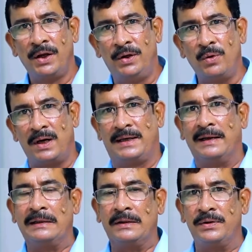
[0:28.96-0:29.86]
You are
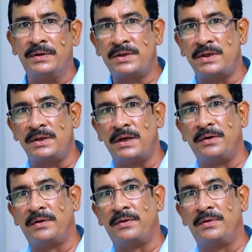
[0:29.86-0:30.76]
telling the university that
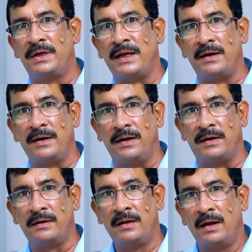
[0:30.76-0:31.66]
you're a good
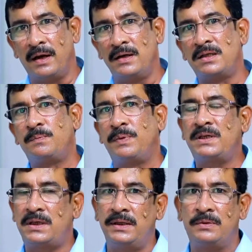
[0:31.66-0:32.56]
candidate. And
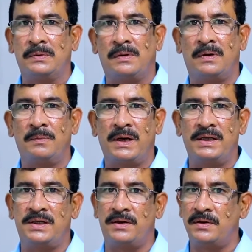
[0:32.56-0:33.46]
especially to all my
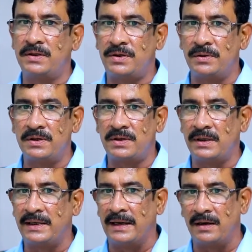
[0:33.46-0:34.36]
general students
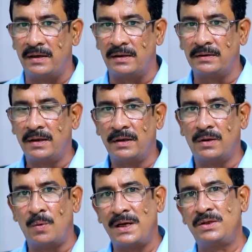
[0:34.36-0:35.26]
in Kerala,
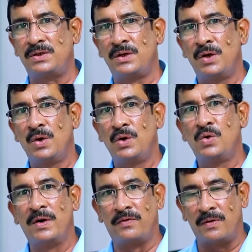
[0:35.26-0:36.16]
the ones
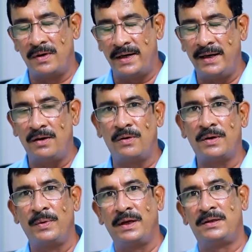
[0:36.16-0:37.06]
who have already gone
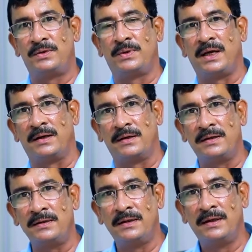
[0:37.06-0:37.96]
away to
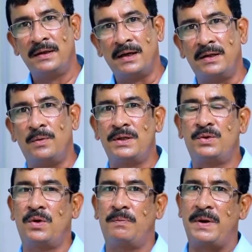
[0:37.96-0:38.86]
Canada and the ones
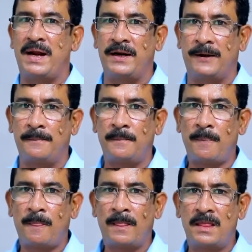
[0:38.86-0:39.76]
who are planning.
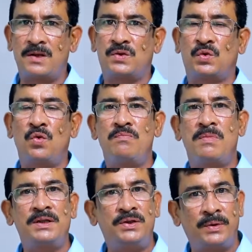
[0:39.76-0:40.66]
There's so
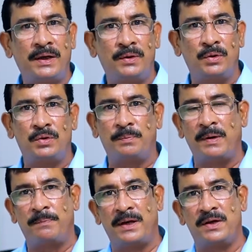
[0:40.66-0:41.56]
much you can do to
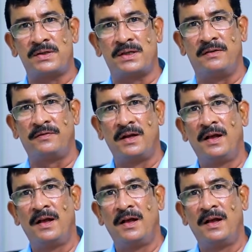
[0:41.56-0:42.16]
prepare yourself.